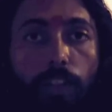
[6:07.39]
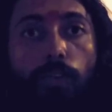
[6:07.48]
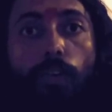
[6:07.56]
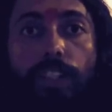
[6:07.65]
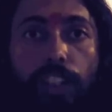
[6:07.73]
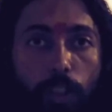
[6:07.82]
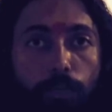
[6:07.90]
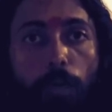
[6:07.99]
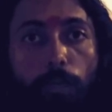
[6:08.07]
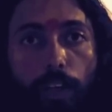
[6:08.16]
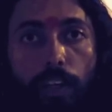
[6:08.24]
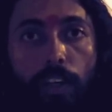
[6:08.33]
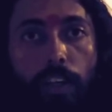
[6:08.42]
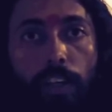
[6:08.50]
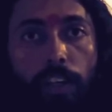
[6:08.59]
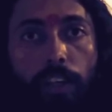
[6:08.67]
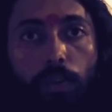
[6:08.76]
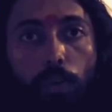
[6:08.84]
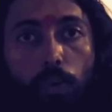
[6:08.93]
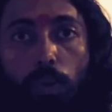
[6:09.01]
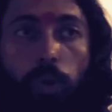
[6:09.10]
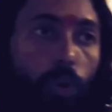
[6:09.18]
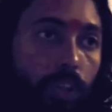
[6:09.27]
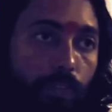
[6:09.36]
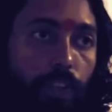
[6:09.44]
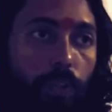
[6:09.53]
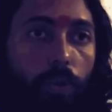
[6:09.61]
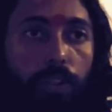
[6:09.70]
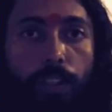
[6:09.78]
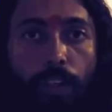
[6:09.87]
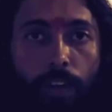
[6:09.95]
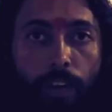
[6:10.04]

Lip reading: influencing people to throw the videos